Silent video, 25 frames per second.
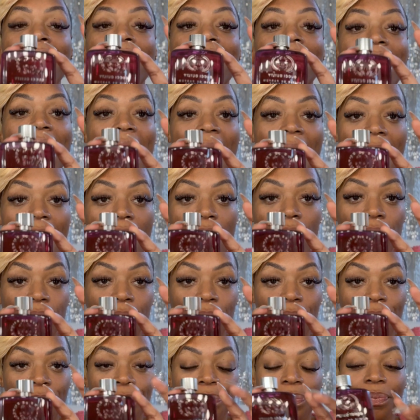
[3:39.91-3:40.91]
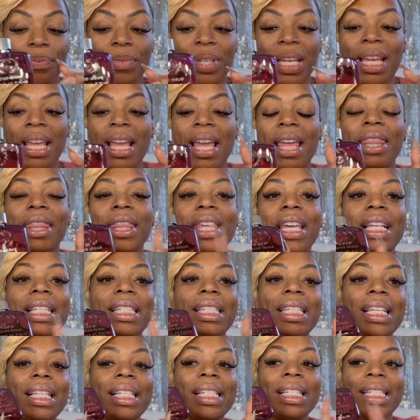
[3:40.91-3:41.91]
Now,
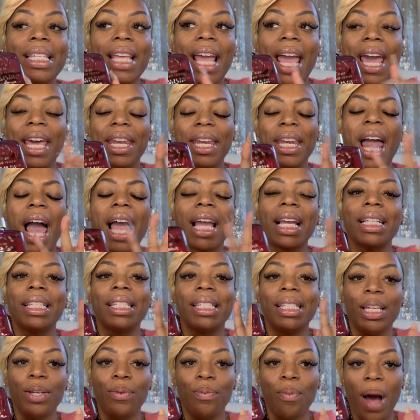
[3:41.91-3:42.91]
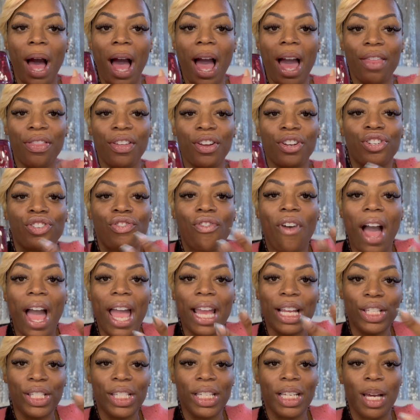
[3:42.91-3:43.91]
this is said, and I can see why they're
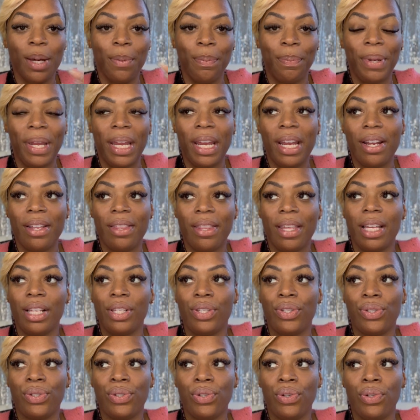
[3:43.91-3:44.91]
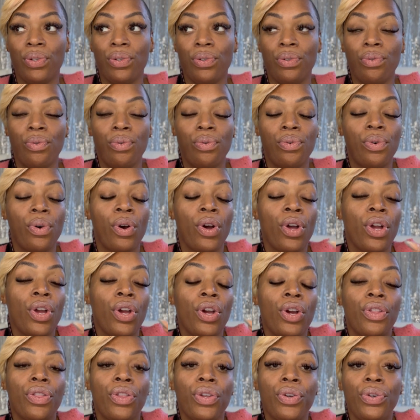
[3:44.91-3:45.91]
trying to compare this to
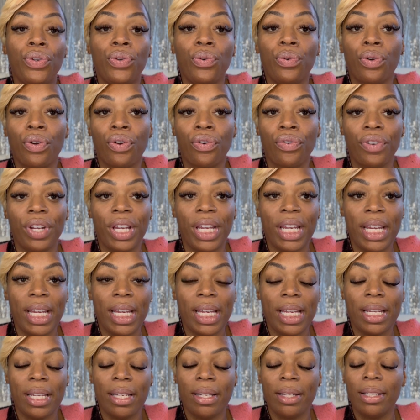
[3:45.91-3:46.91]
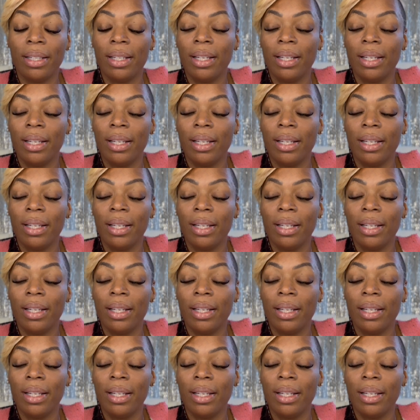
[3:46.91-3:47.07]
the new Creed.